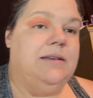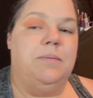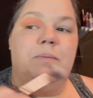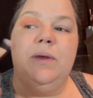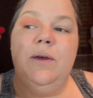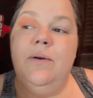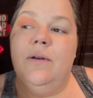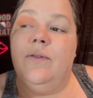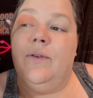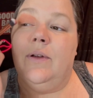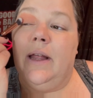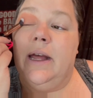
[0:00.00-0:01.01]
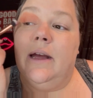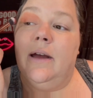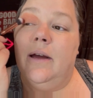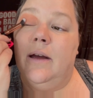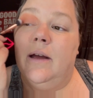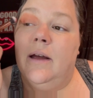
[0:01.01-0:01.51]
a beautiful, like,
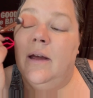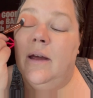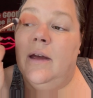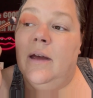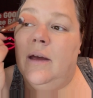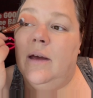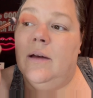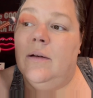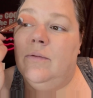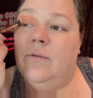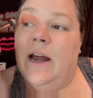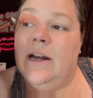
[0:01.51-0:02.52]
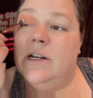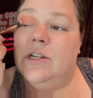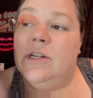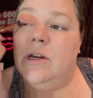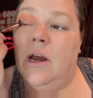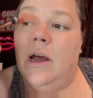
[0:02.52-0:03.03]

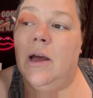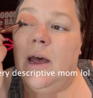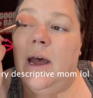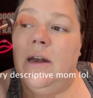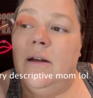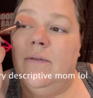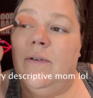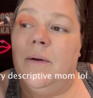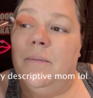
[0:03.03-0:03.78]
reddish kind of